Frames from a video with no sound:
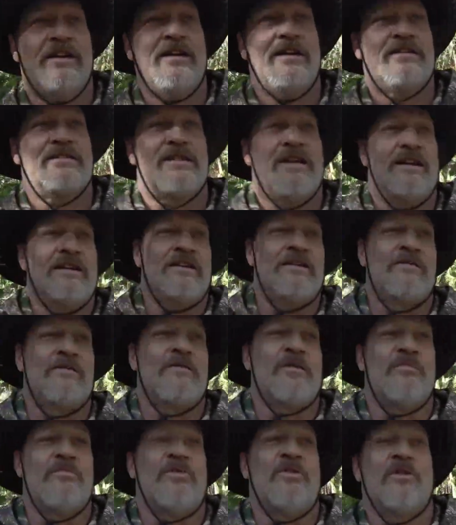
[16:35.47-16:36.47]
it's got little
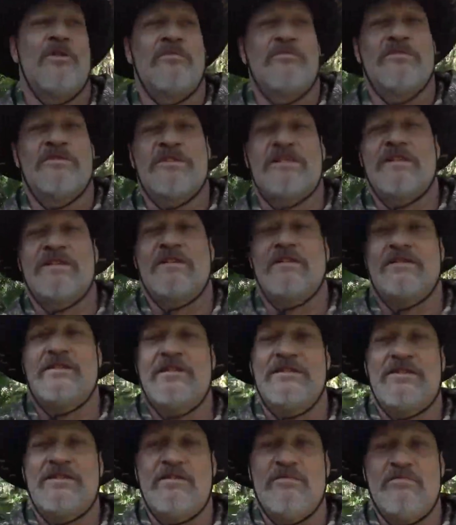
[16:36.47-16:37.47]
compartments in it
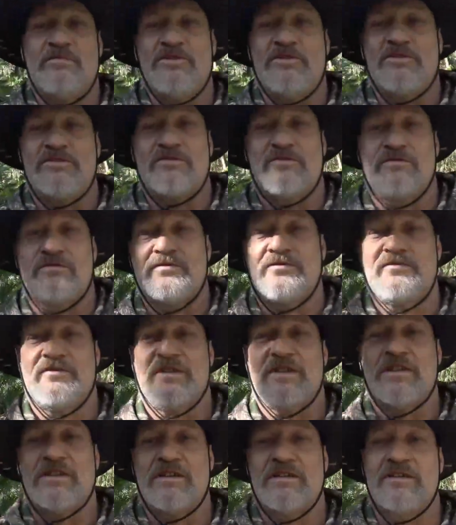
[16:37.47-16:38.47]
that you can put screws
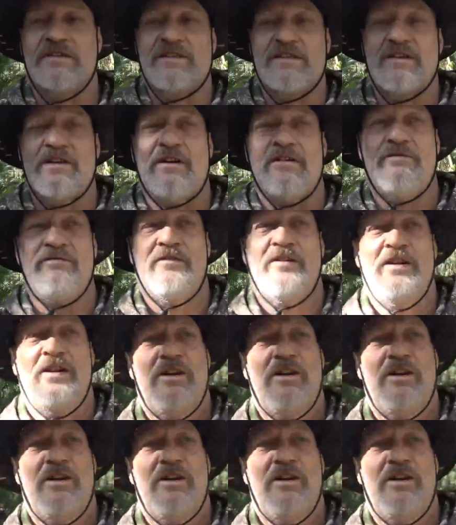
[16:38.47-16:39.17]
in and stuff.